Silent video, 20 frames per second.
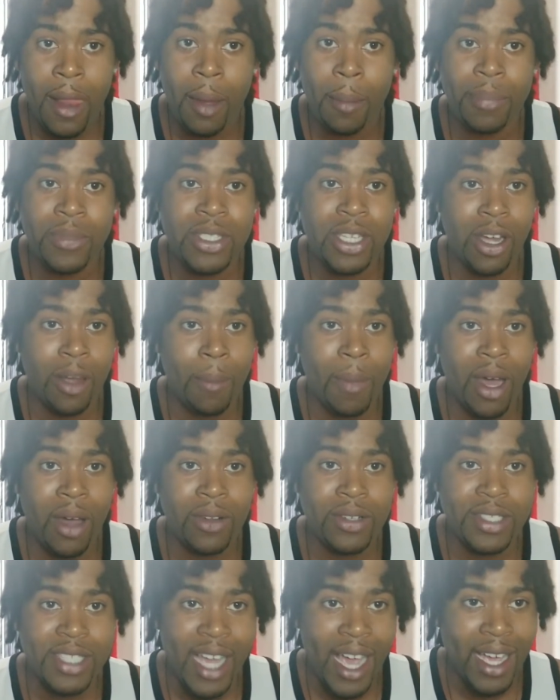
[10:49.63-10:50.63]
Talking about
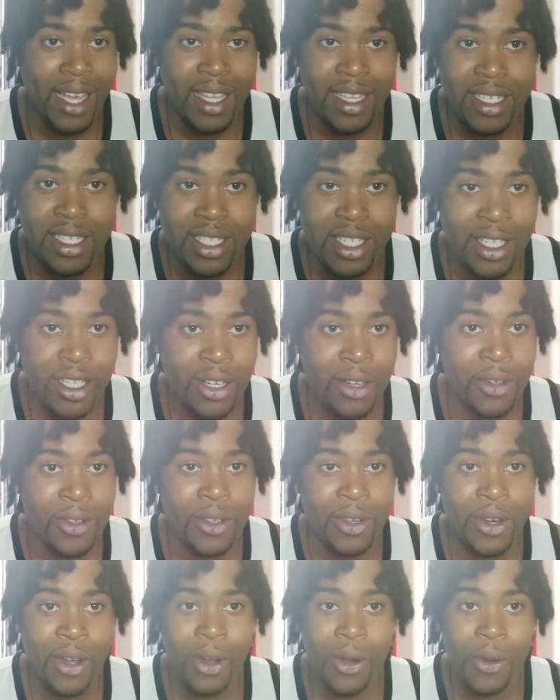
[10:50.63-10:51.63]
Jack and Jill.
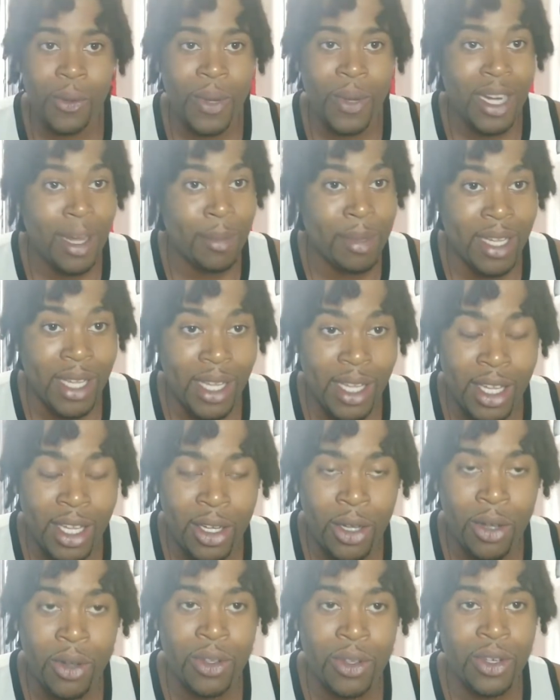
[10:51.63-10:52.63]
Went up the
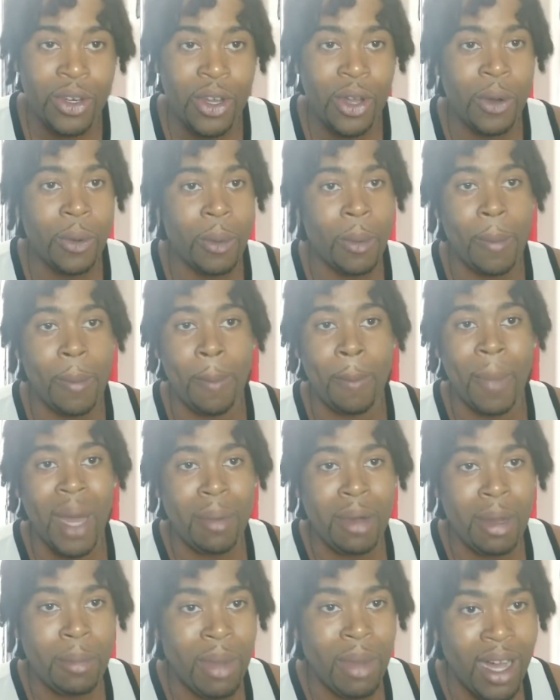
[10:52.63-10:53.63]
hill. Blah
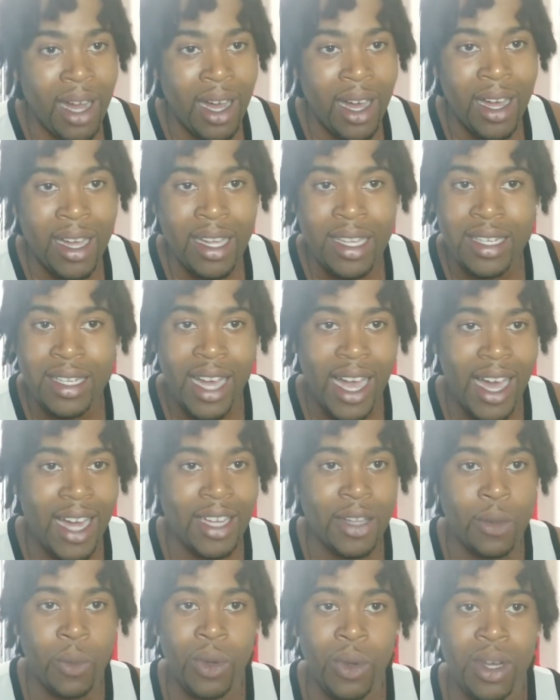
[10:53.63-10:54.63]
blah blah, and
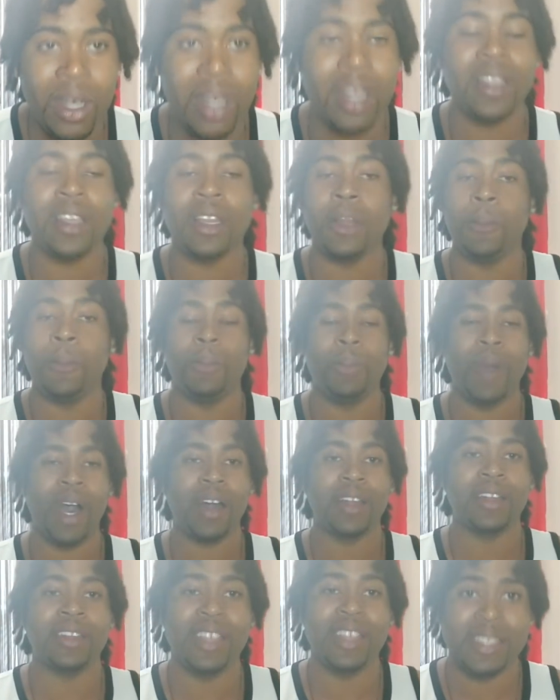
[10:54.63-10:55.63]
Hollywood, and
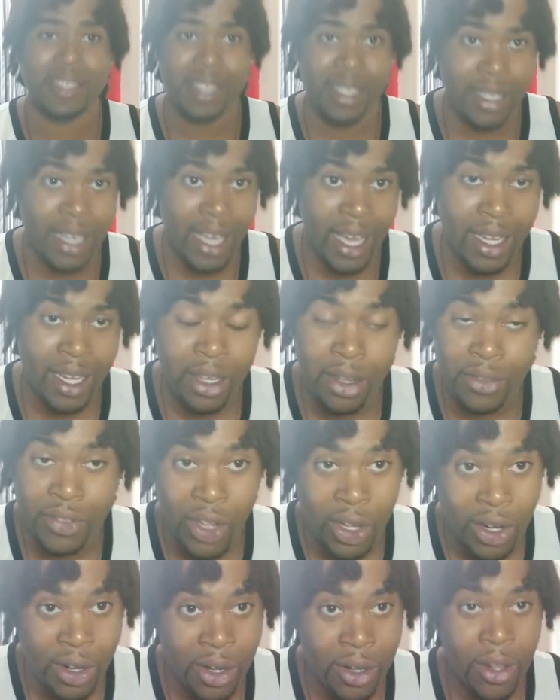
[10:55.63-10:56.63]
this and that and the
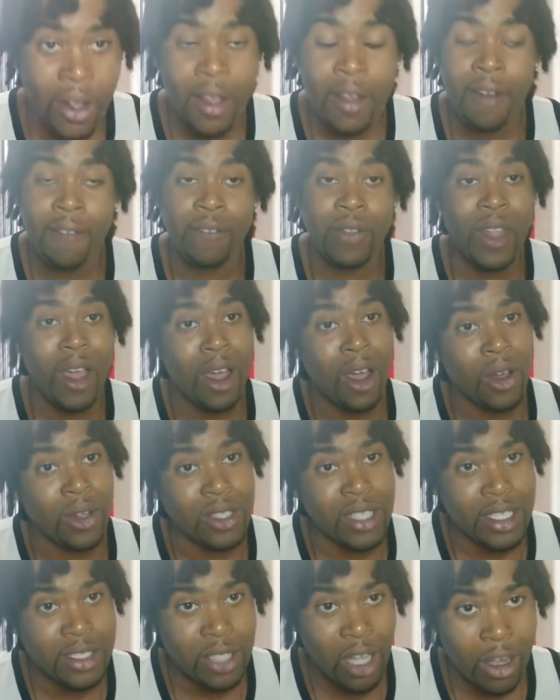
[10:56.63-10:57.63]
third. No,
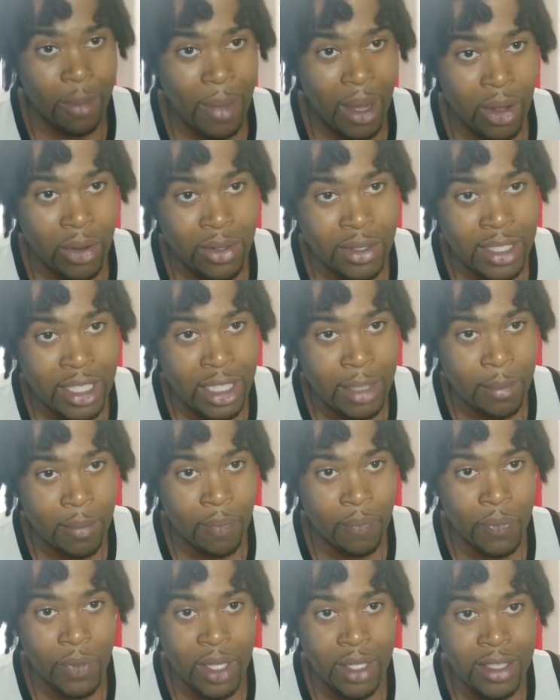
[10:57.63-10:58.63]
let's talk about deep
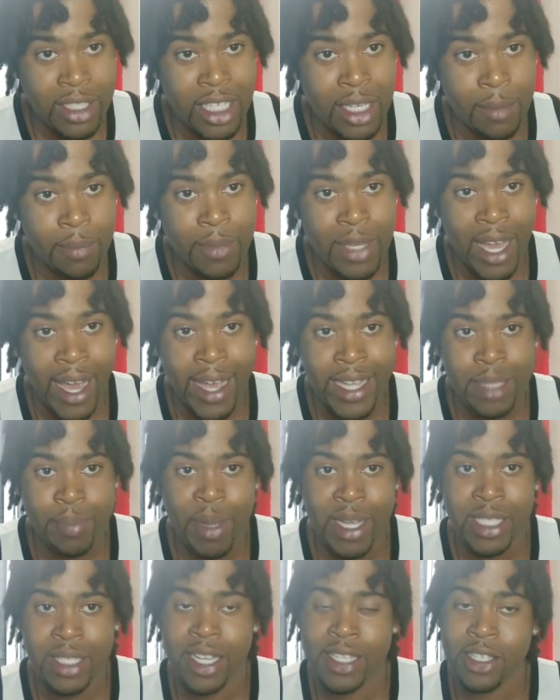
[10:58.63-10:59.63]

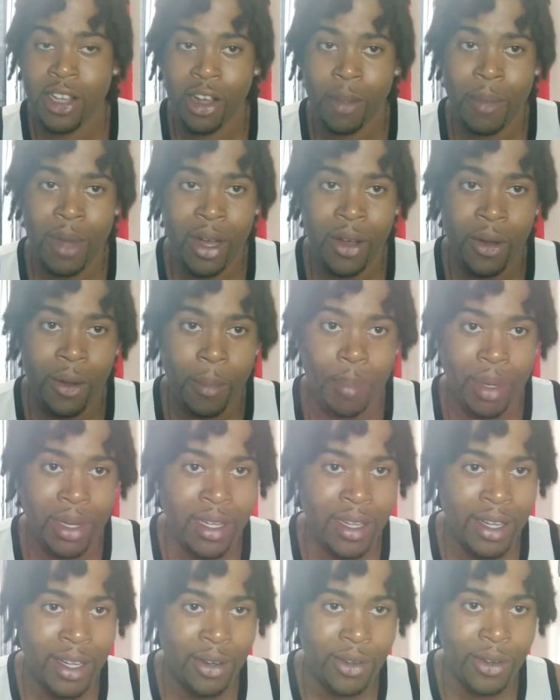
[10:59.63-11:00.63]
aspects. Let's talk about
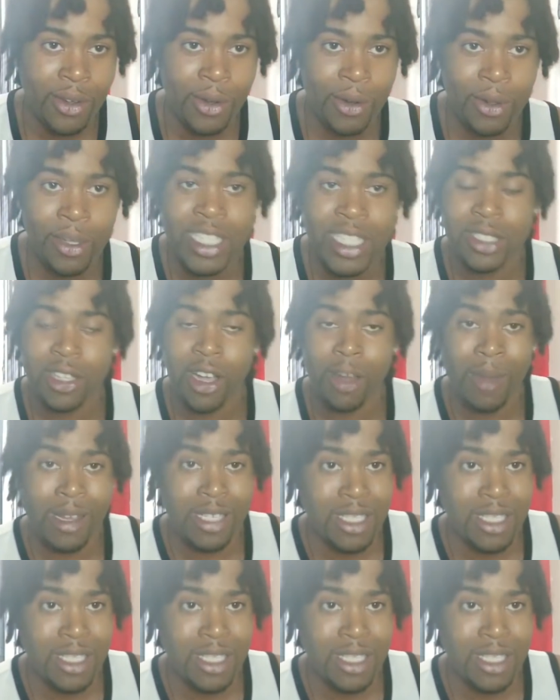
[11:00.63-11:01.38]
political. Let's talk about